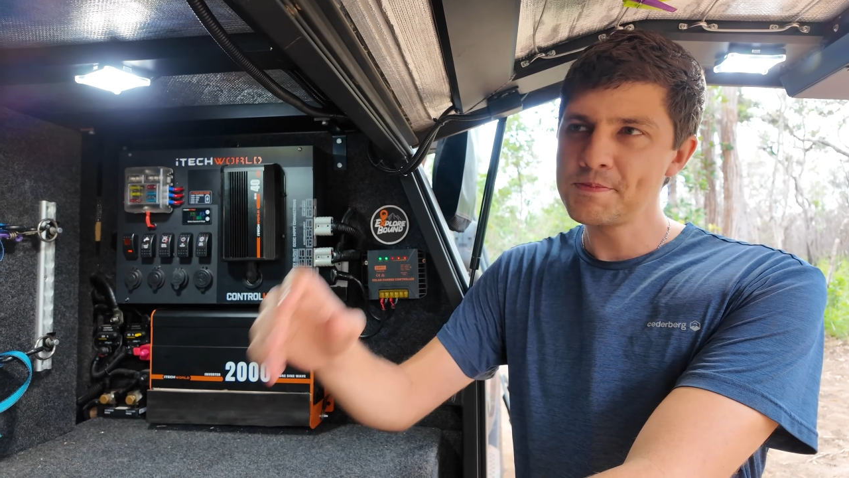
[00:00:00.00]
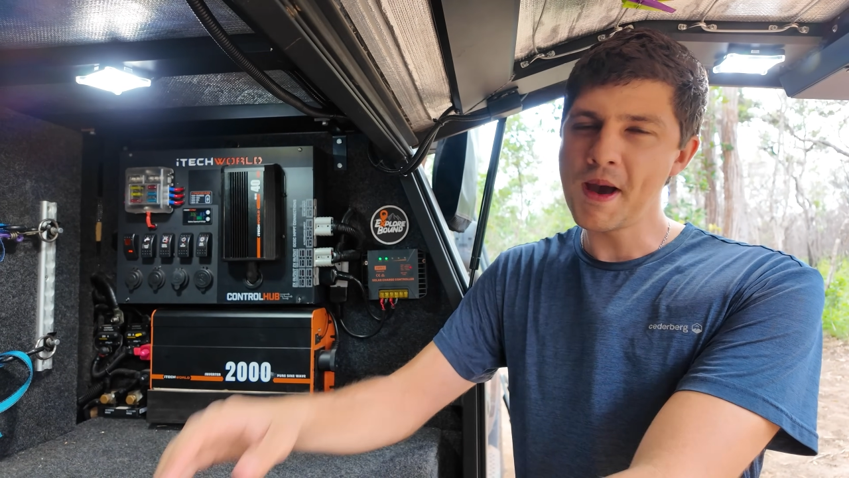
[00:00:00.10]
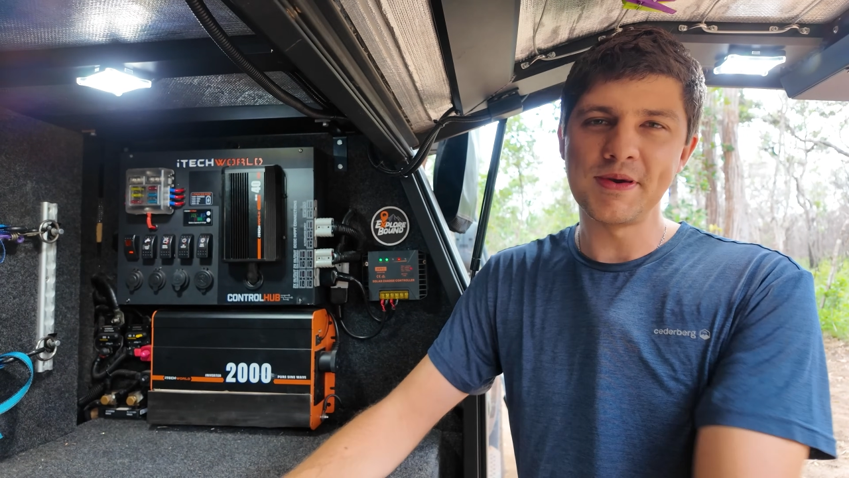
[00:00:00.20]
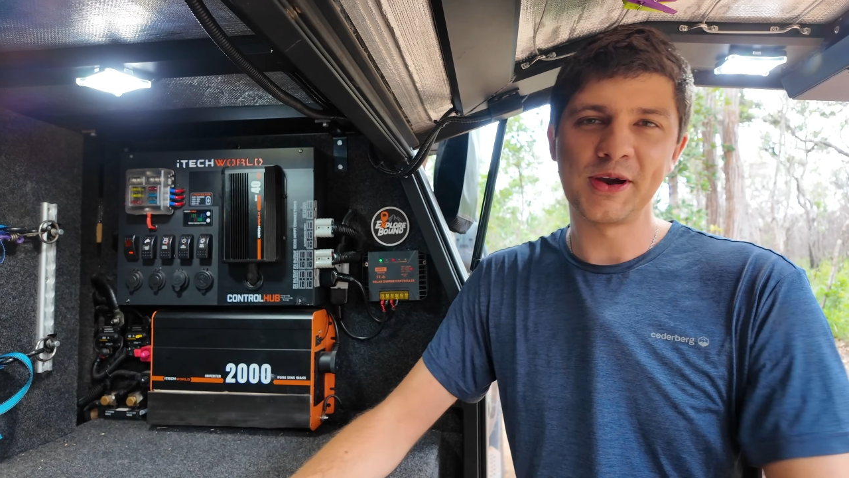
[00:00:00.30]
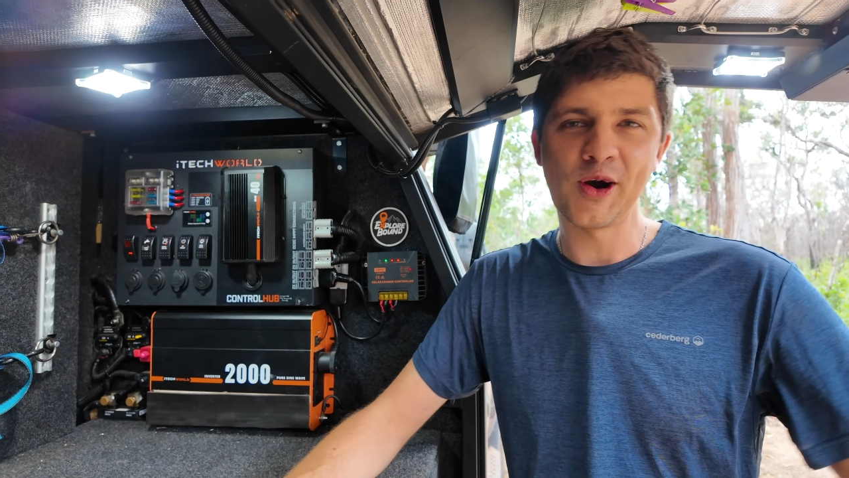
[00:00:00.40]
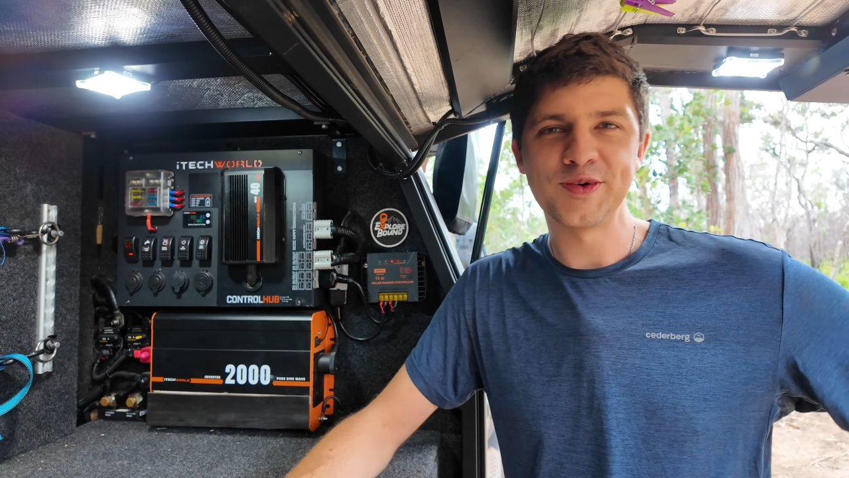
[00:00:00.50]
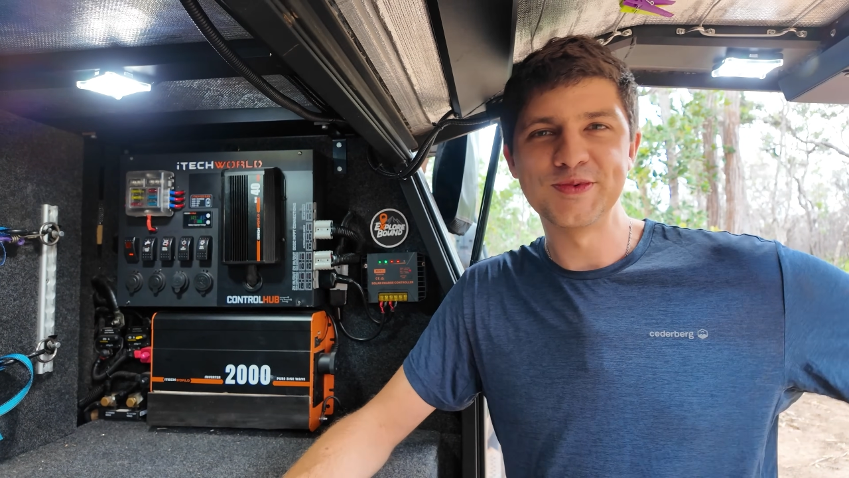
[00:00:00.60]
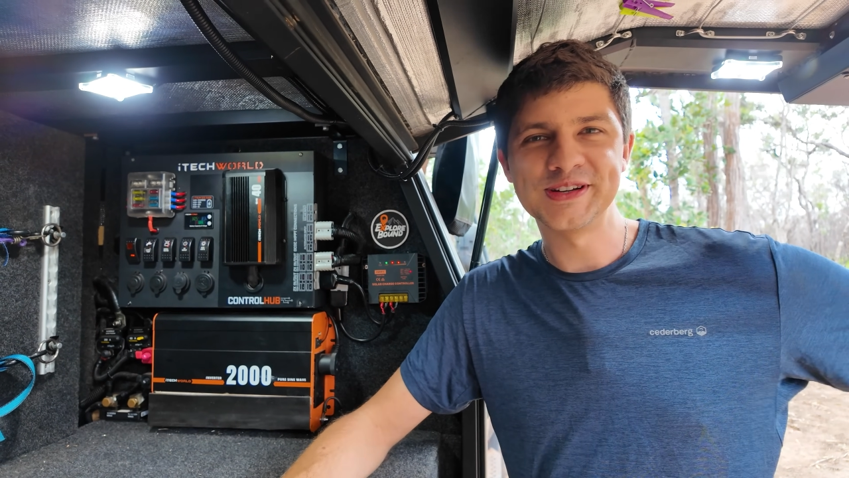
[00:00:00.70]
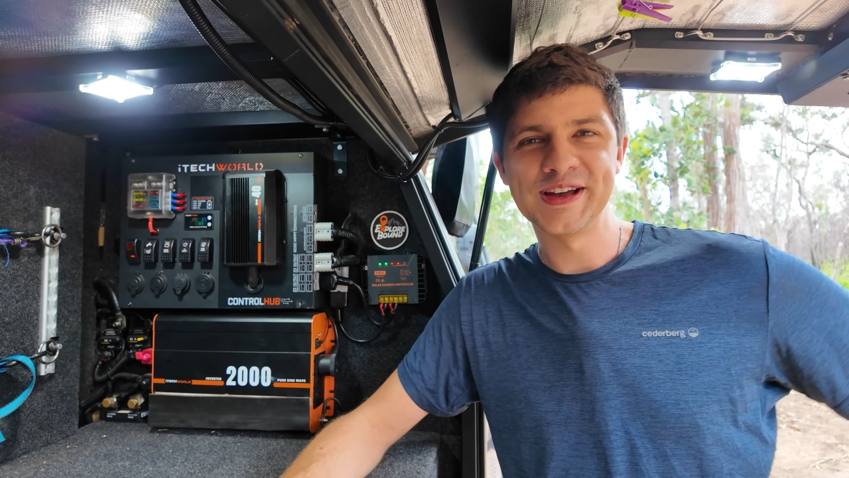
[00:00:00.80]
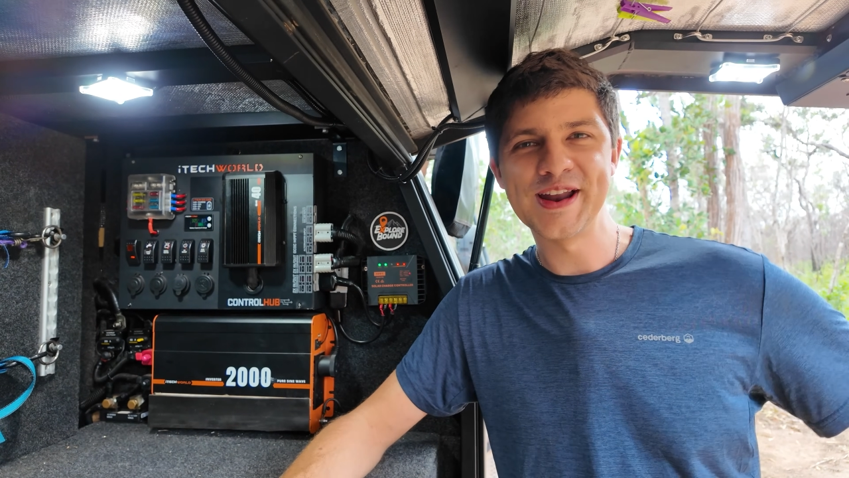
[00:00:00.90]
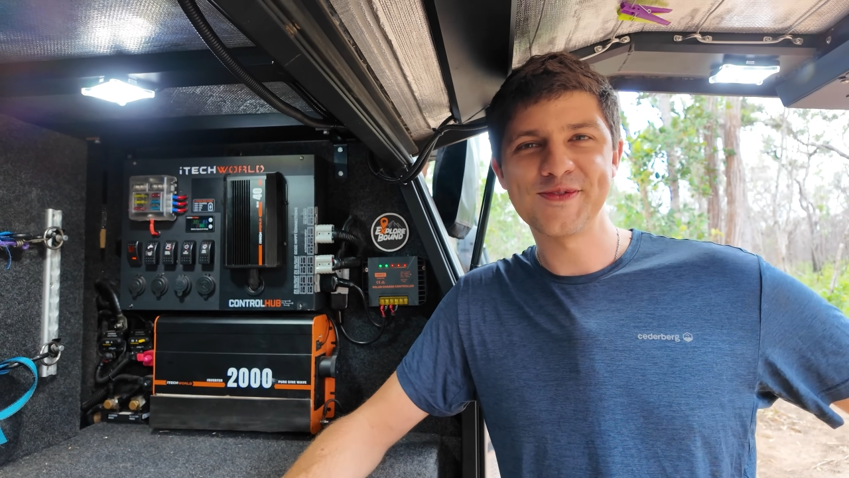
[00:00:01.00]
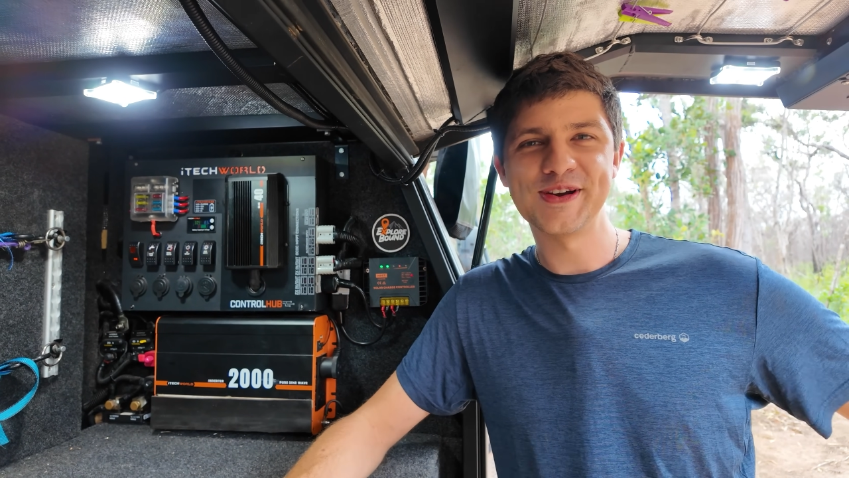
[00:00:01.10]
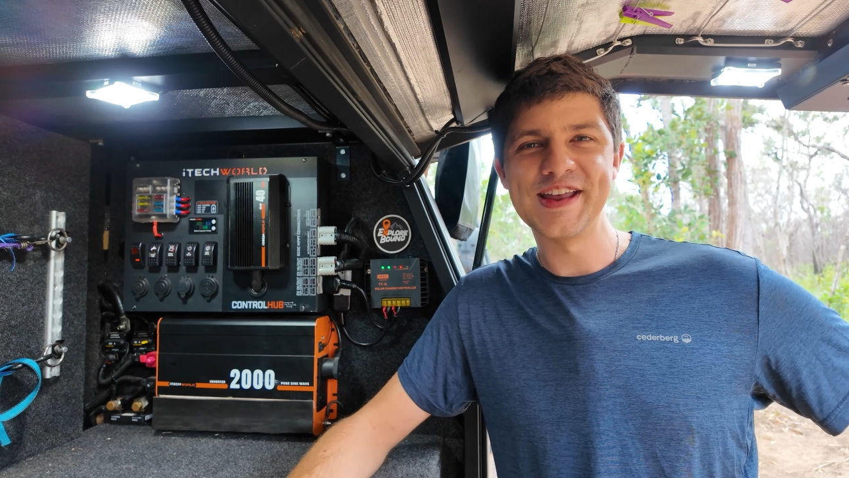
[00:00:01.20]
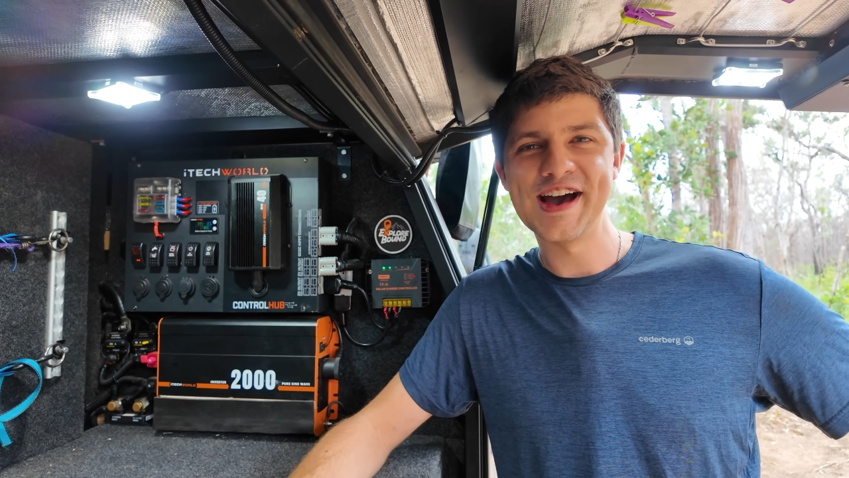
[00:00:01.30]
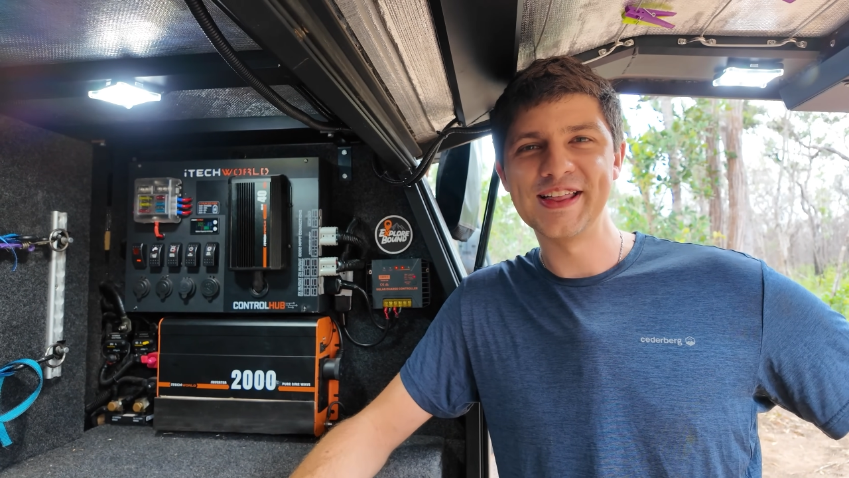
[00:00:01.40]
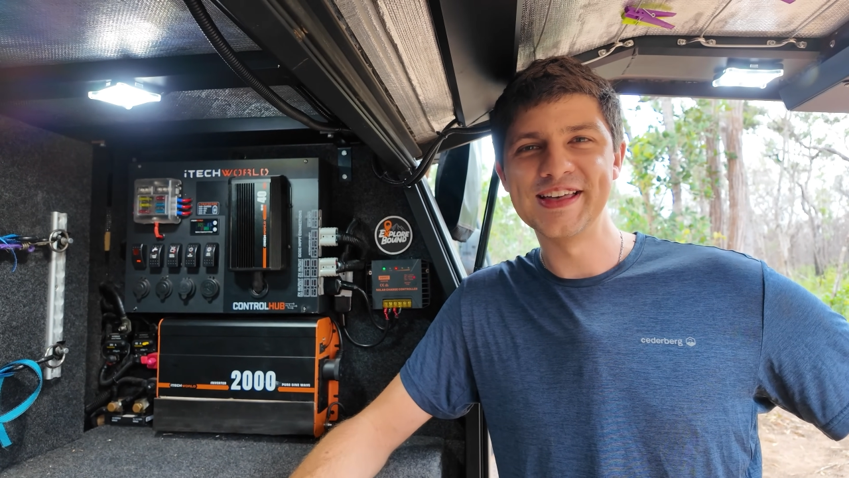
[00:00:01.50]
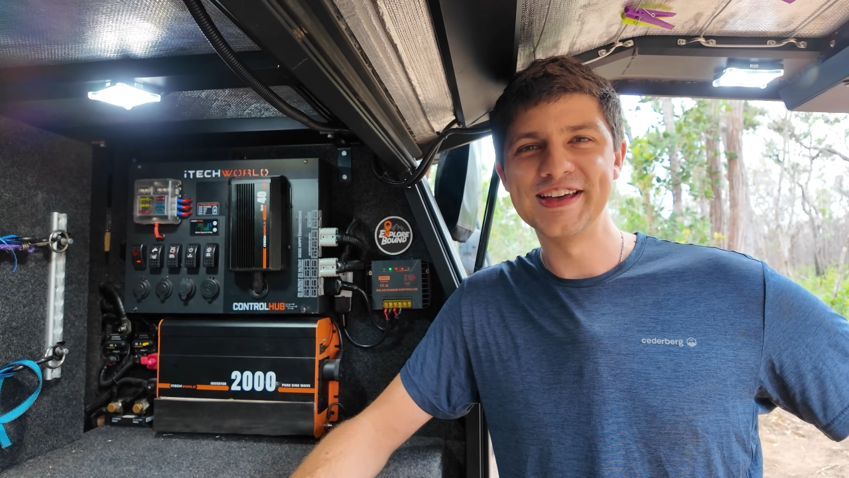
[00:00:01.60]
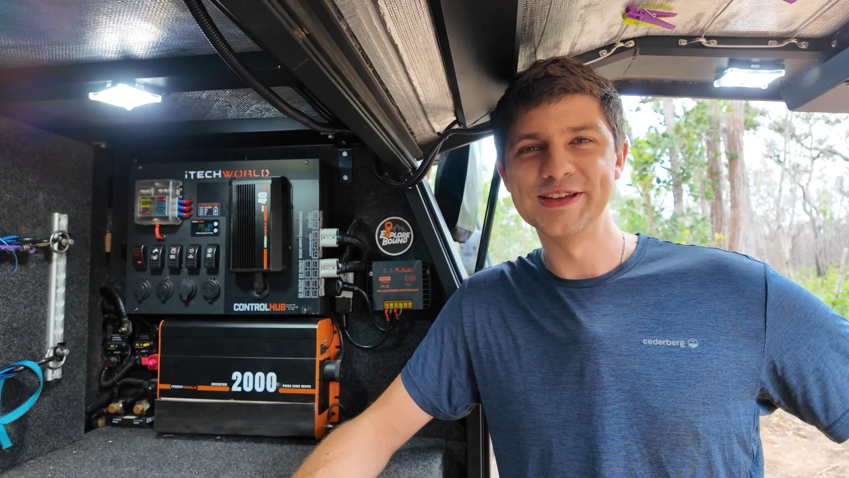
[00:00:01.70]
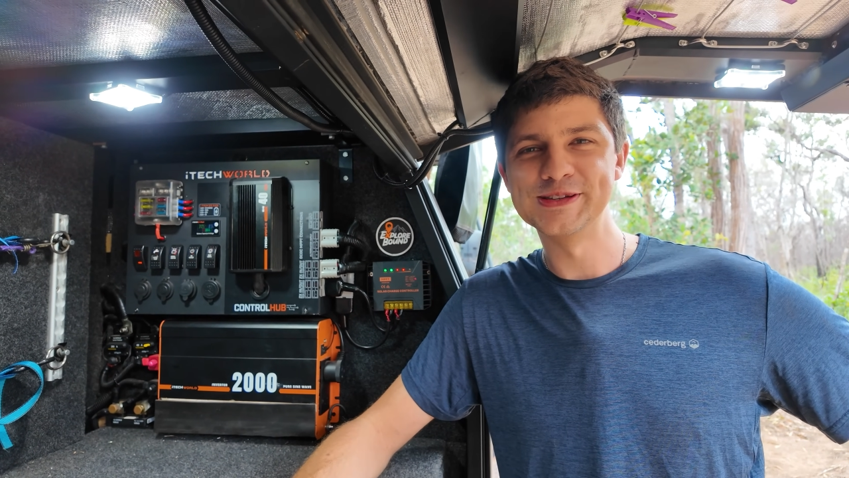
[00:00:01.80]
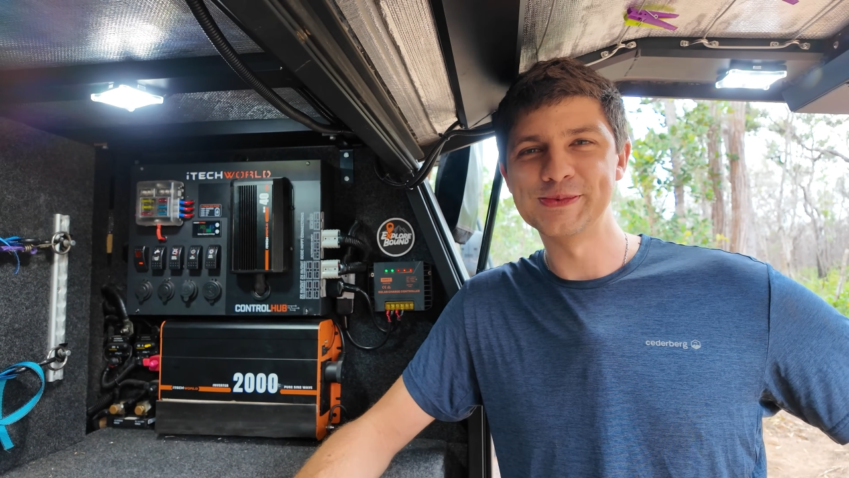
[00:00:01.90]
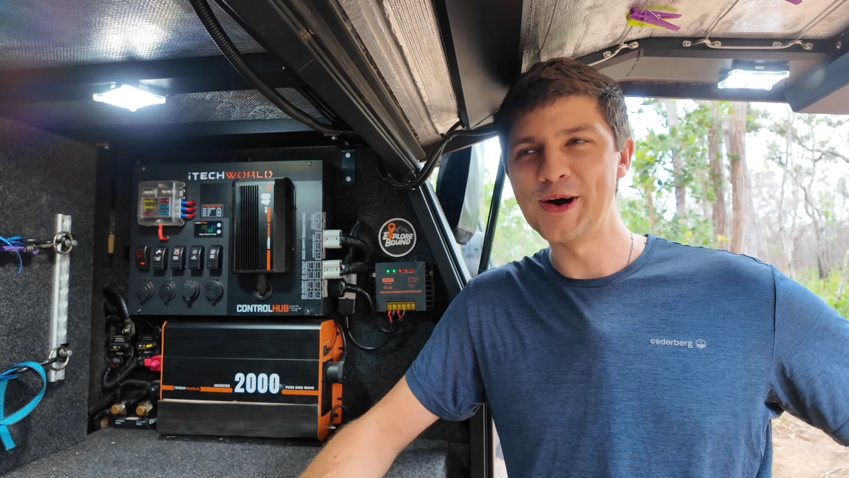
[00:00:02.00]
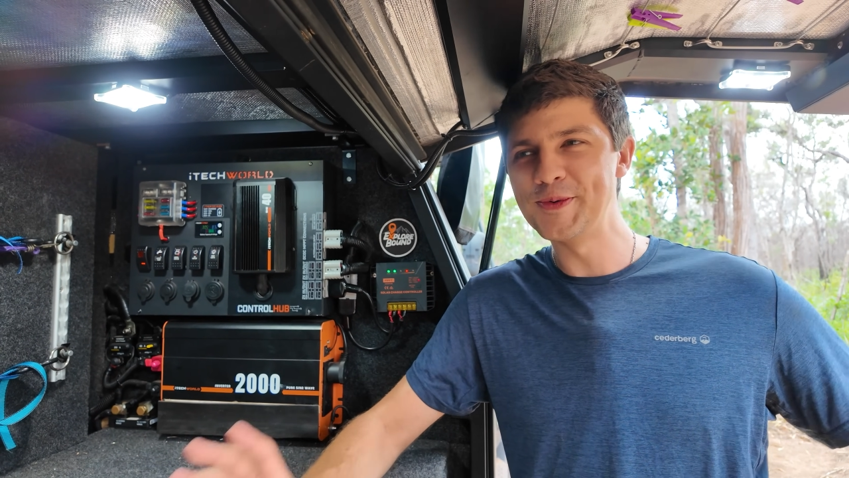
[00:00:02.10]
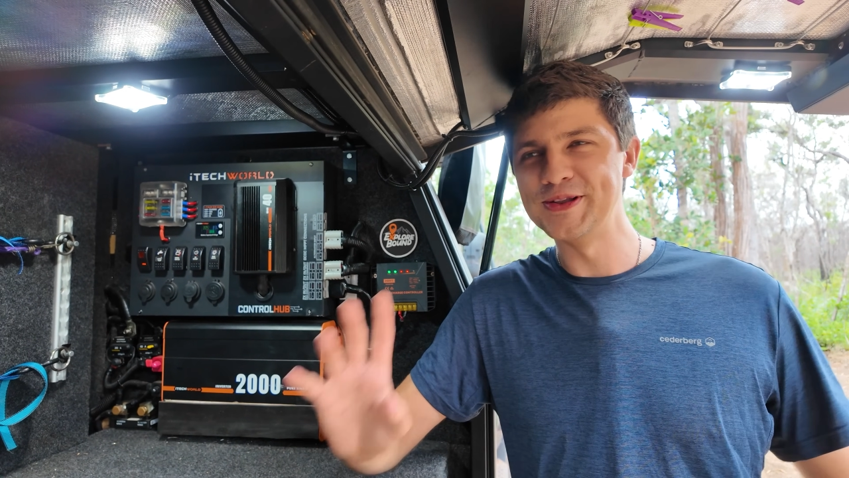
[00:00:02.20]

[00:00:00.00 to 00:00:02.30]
Maybe a coffee machine every now and then as well,